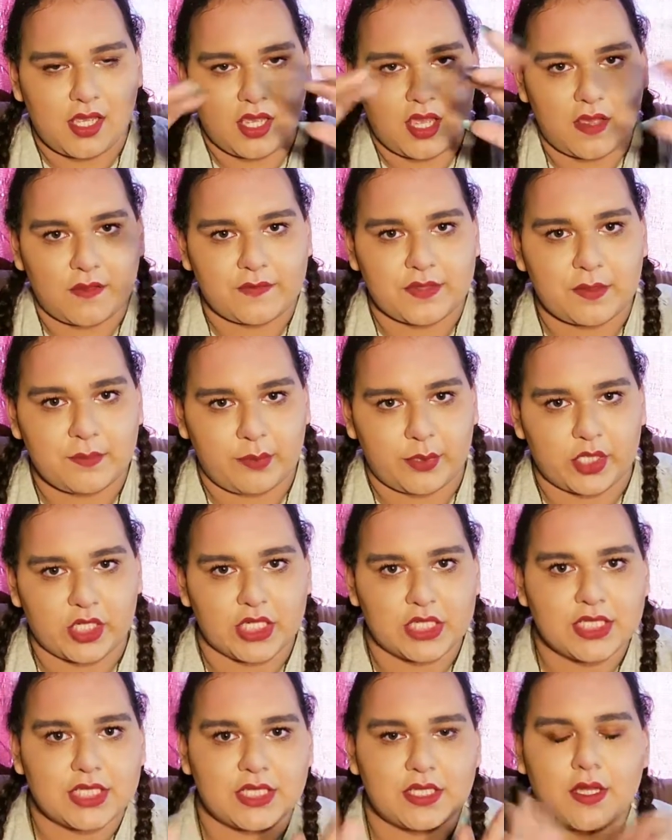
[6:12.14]
of the
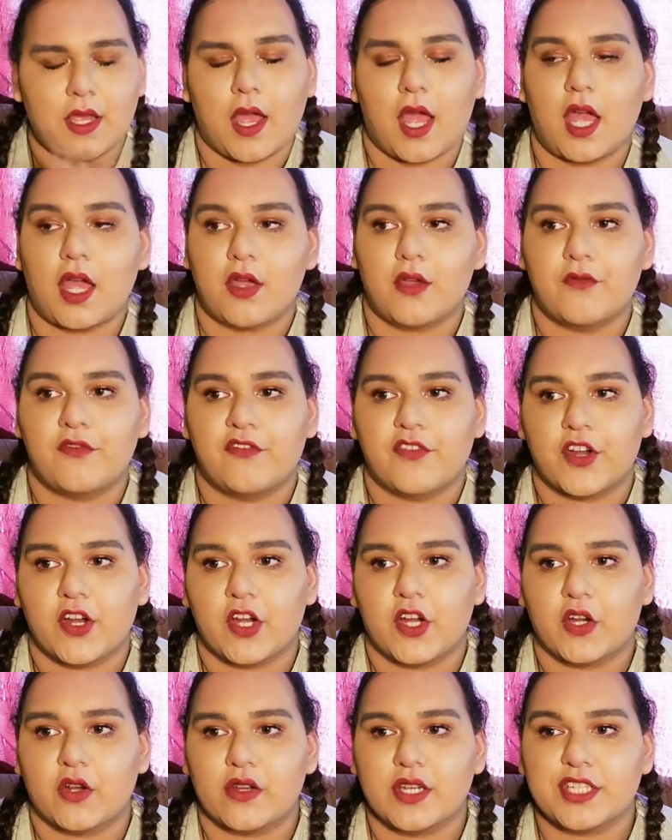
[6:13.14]
books
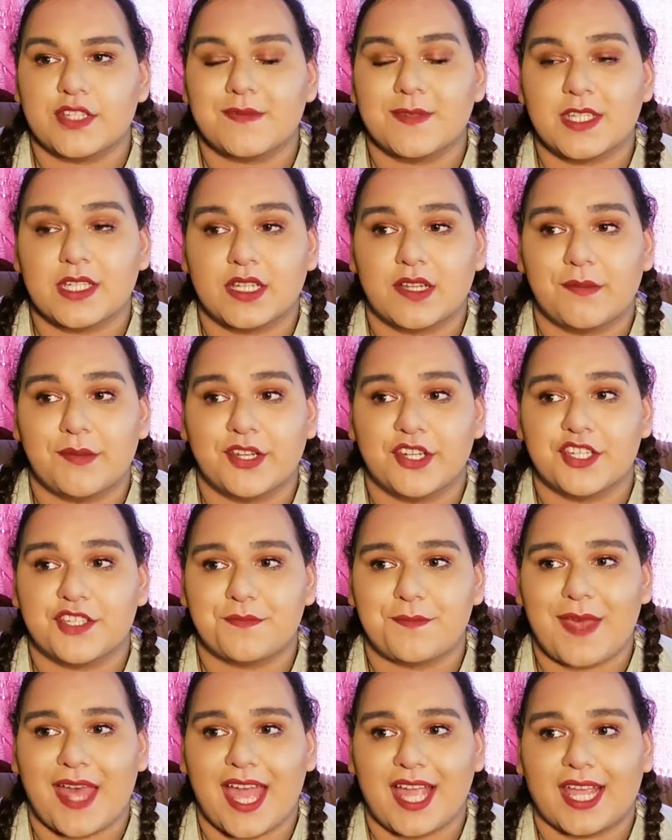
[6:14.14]
for Christmas a couple years
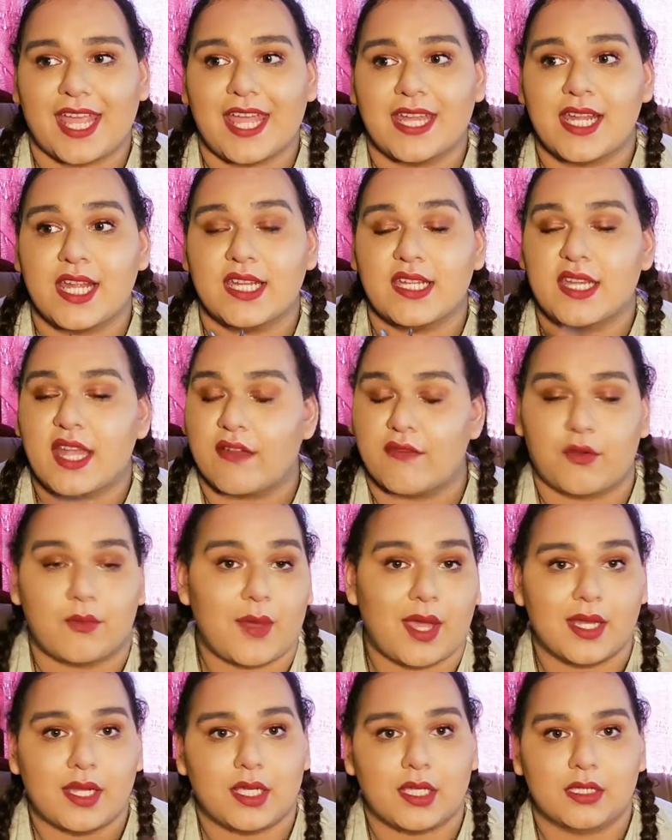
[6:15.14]
back, and I never
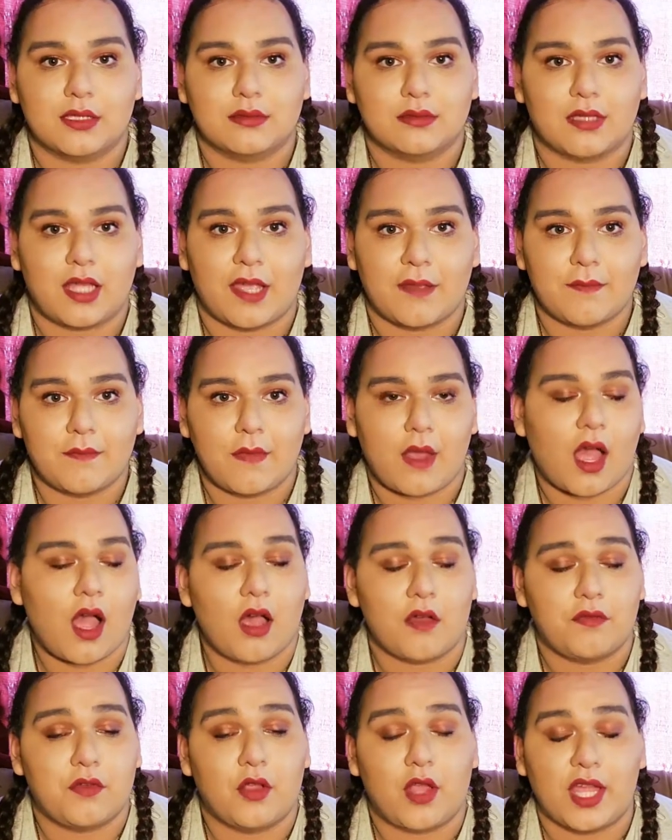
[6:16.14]
read it. I'm
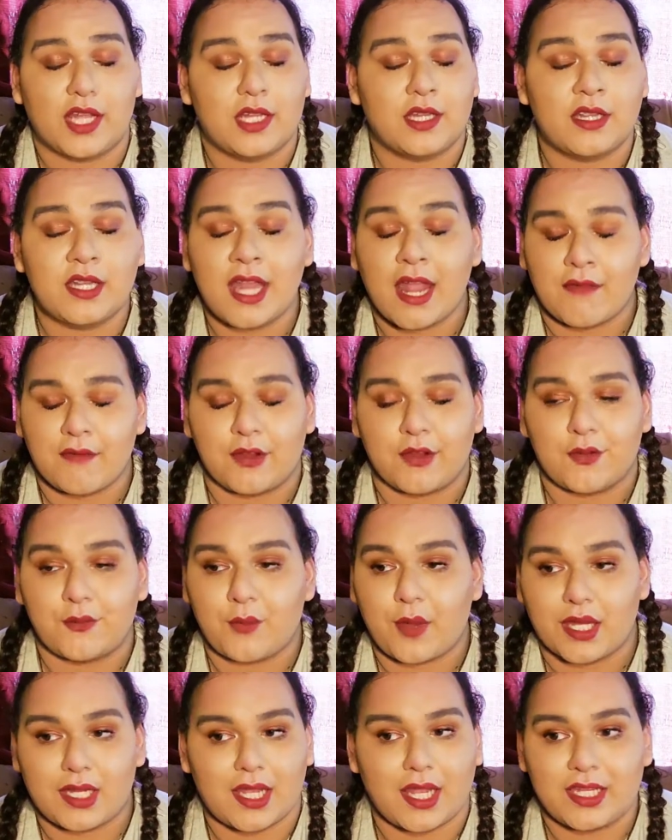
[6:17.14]
awful. I've never
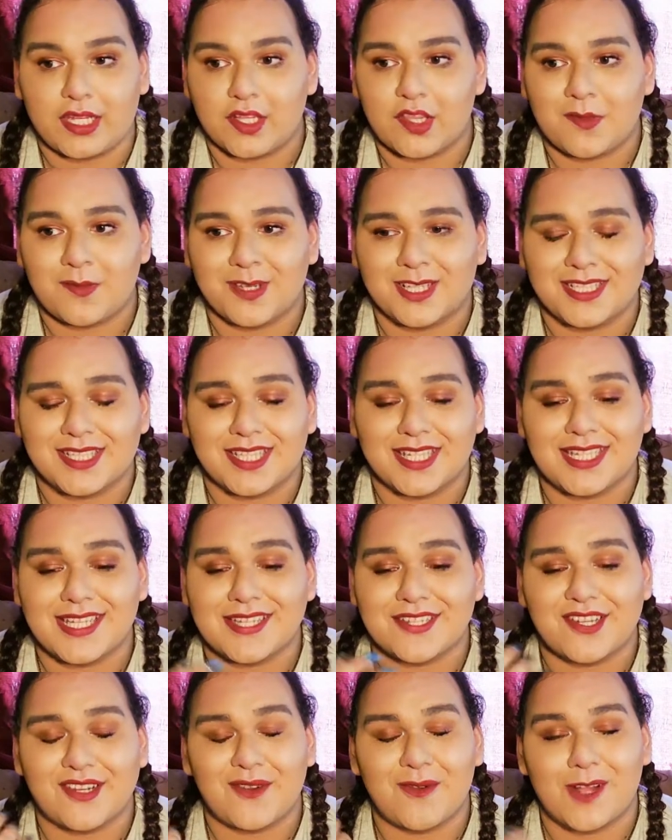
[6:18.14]
read any of the books because I
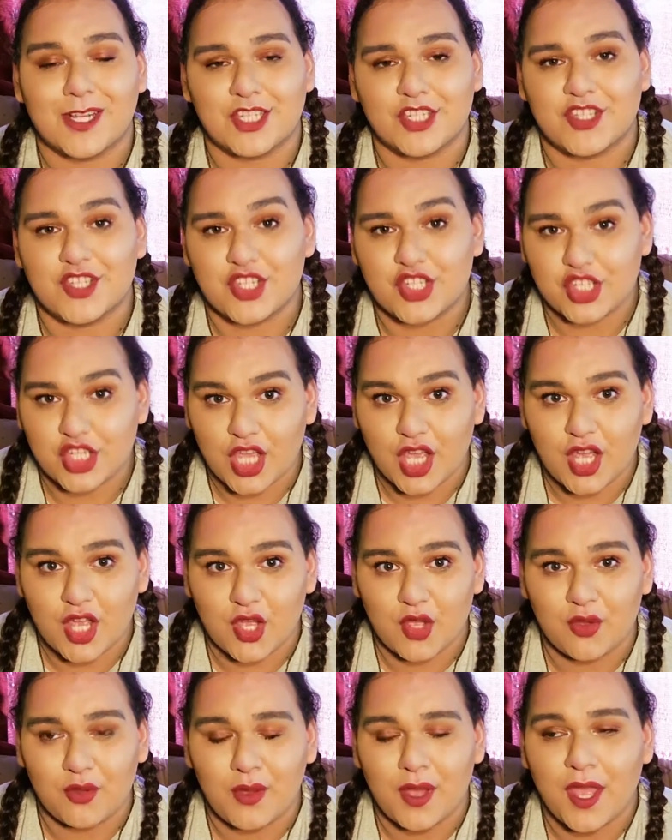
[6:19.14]
started watching the
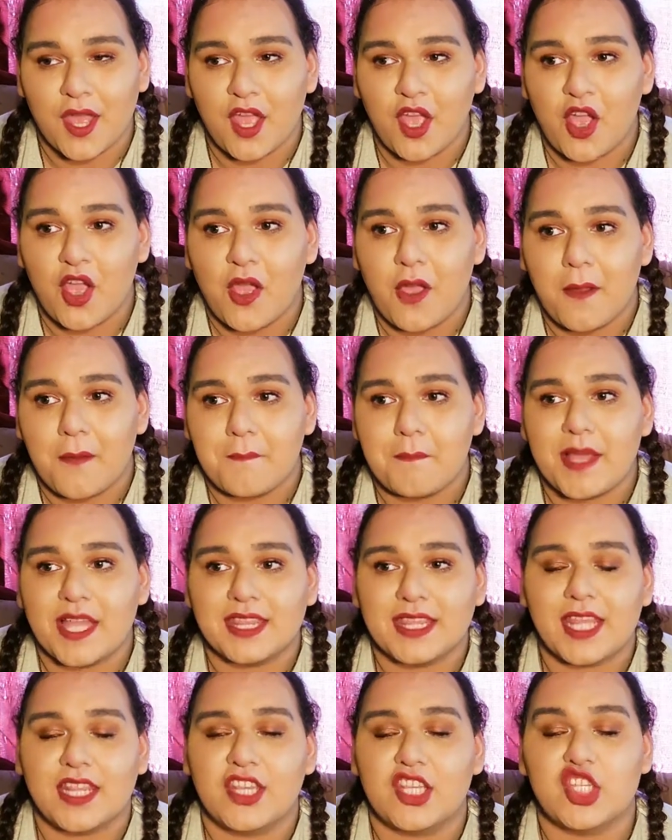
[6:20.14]
show.
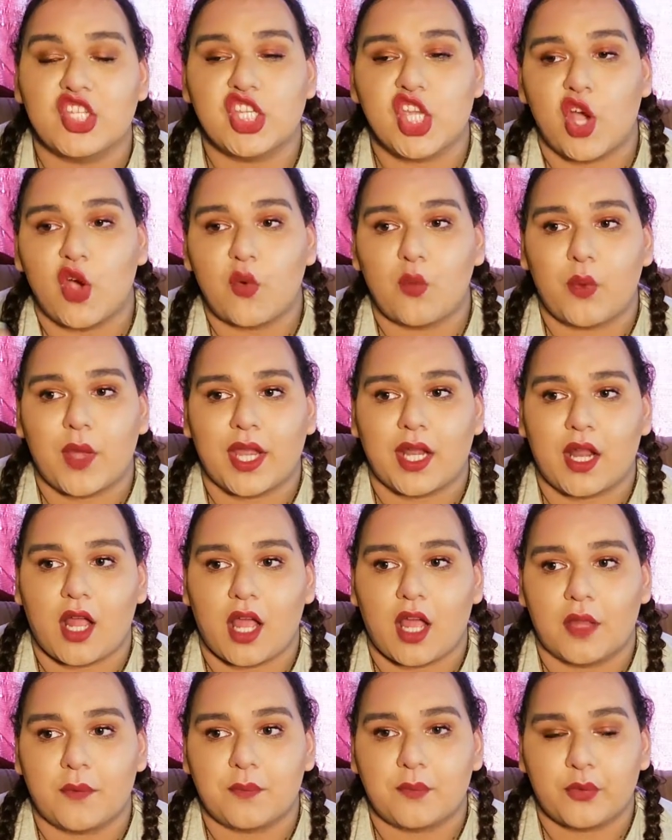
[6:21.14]
But then the show went
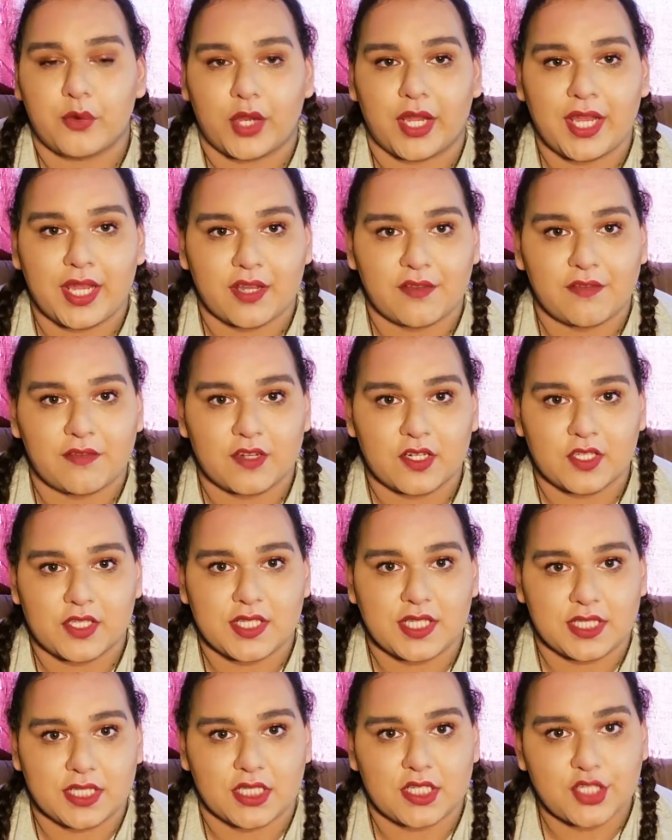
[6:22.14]
on break for
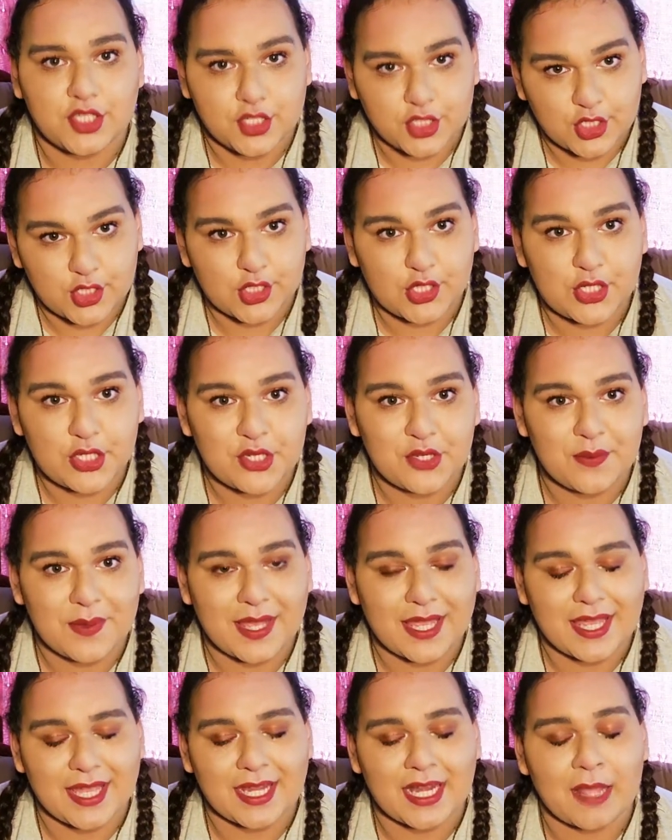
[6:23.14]
season 2,
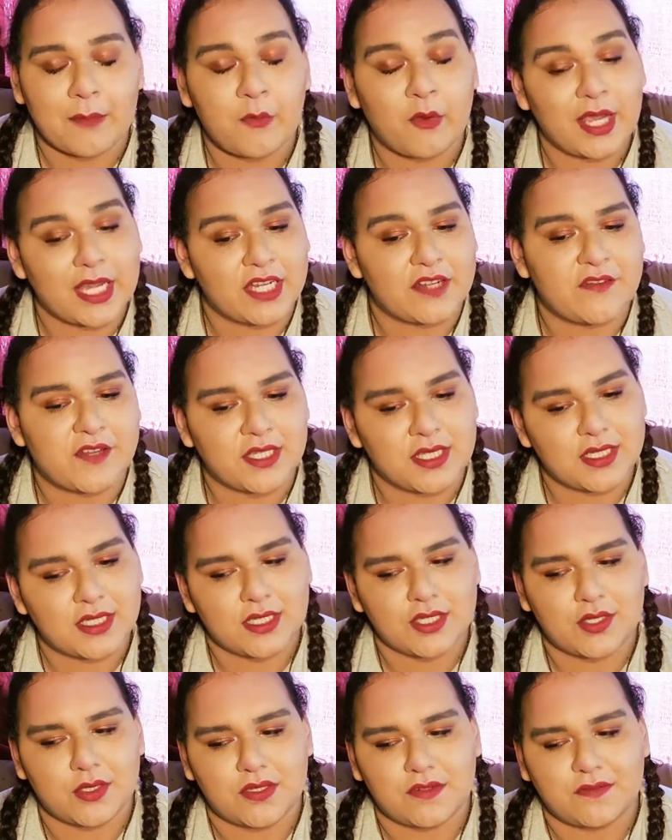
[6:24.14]
and I'm waiting for
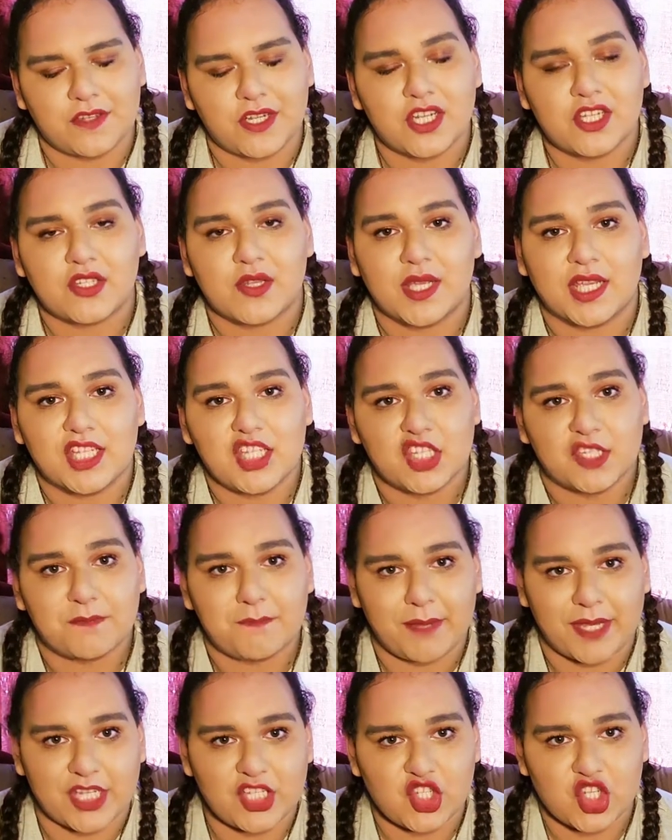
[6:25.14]
season 2 to finish so I can just
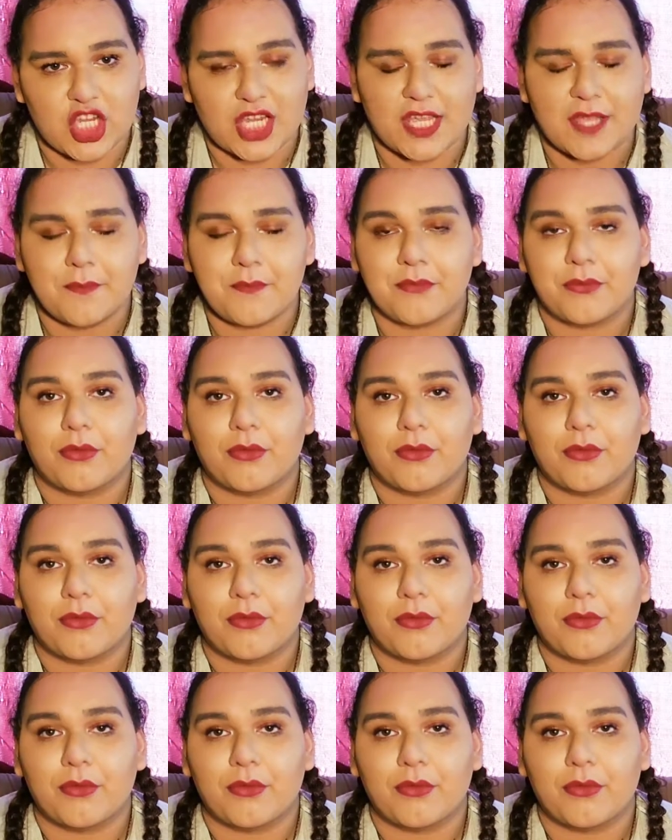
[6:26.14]
binge it.